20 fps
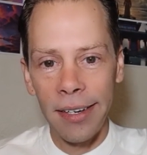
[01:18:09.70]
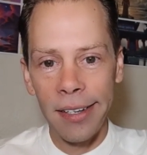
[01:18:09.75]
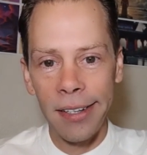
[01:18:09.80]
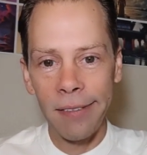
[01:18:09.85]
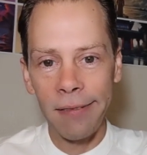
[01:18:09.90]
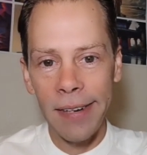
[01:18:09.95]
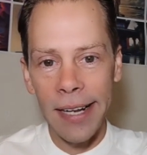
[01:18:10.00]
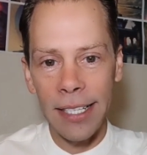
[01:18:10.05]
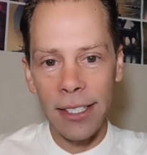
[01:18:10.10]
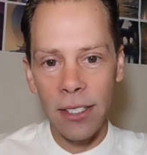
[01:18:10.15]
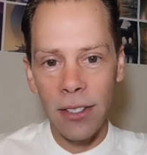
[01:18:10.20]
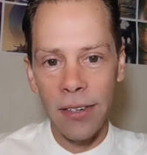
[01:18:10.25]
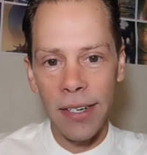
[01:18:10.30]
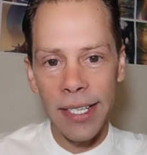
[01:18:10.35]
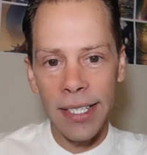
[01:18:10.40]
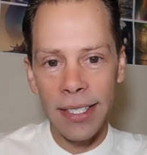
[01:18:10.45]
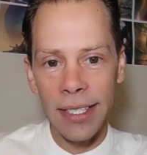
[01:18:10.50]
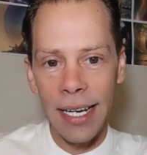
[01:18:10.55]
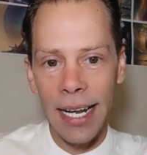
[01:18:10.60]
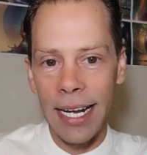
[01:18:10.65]
Flat
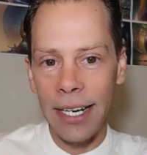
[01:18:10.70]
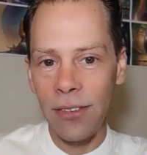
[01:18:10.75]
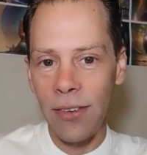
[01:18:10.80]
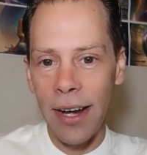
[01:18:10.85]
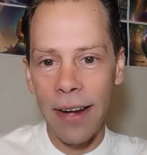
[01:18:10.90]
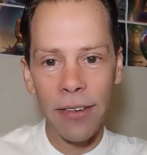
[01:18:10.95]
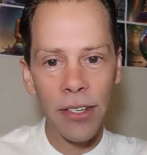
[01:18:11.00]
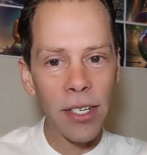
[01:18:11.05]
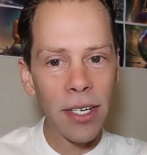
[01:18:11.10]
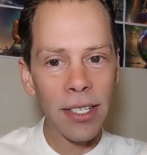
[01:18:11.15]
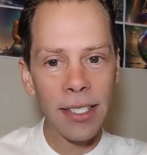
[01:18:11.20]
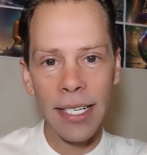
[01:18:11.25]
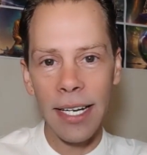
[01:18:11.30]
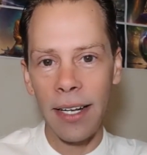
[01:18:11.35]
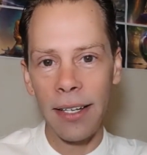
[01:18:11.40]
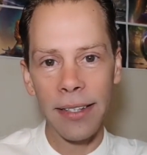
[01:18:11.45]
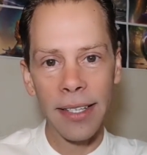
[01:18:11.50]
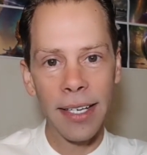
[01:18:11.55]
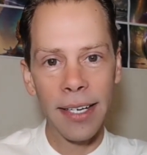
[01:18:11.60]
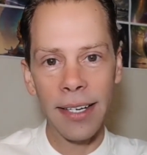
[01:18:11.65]
screens and light ratios
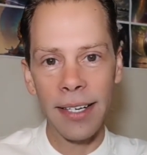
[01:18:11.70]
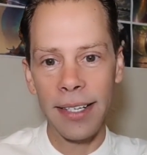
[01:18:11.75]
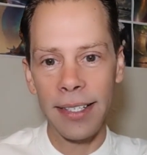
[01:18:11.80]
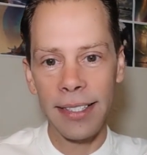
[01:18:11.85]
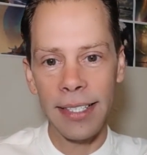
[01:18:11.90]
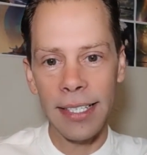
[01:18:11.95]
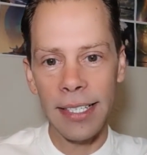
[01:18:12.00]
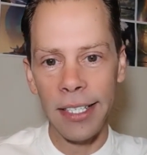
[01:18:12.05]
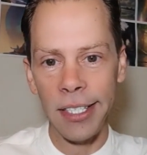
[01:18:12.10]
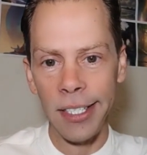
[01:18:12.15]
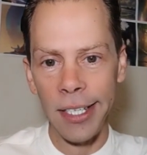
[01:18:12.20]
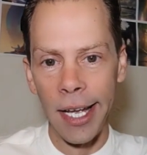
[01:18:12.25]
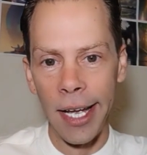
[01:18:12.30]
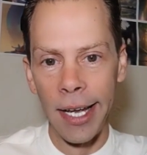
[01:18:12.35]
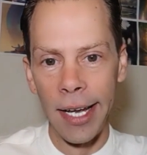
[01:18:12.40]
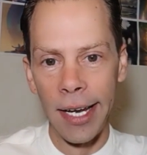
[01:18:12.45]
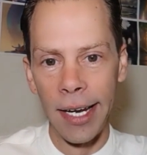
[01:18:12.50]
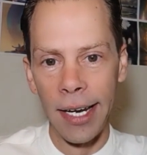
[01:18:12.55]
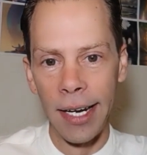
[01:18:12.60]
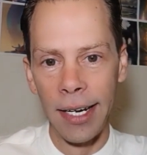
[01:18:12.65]
down there. It's
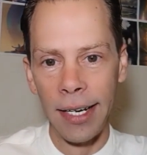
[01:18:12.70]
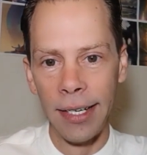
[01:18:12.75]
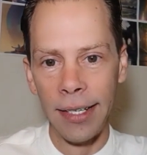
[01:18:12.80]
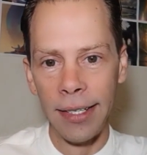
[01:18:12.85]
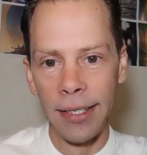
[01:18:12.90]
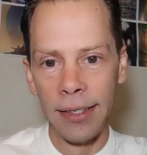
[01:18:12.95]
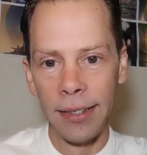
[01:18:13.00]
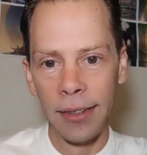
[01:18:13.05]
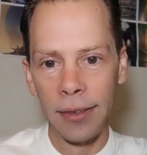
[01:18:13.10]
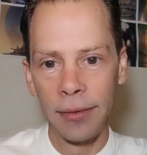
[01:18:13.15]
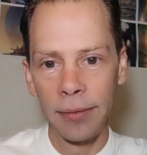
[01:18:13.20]
insane.